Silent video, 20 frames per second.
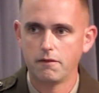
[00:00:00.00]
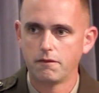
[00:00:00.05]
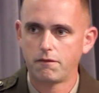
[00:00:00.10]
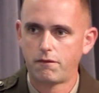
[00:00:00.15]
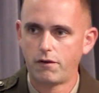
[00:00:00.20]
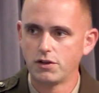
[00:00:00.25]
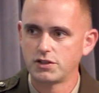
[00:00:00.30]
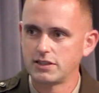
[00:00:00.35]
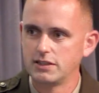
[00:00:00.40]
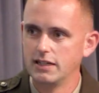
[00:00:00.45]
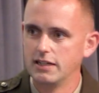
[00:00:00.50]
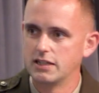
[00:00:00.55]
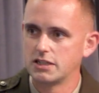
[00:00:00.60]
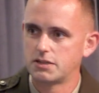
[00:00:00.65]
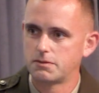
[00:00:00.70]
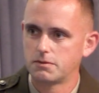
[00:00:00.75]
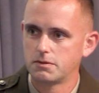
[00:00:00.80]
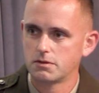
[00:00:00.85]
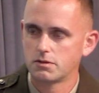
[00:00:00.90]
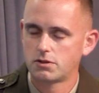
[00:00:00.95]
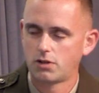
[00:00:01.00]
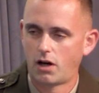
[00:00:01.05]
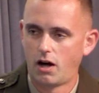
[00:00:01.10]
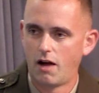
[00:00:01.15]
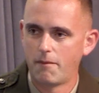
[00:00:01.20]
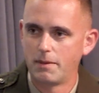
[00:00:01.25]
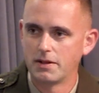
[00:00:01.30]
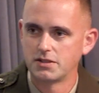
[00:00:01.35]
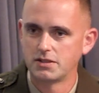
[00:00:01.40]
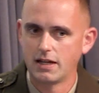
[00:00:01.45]
First, I need to start
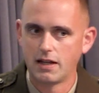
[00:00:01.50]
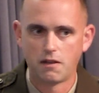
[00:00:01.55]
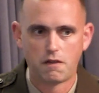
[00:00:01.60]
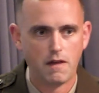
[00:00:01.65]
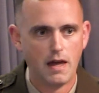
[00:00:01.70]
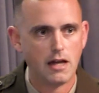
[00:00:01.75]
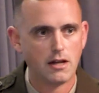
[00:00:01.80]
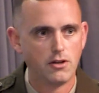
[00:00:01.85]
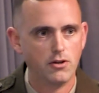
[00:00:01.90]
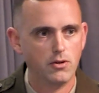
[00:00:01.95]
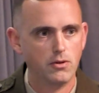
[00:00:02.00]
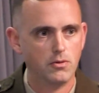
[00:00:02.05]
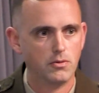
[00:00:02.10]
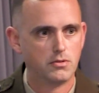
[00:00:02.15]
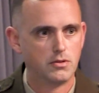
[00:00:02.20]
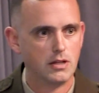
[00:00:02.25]
off by saying thank you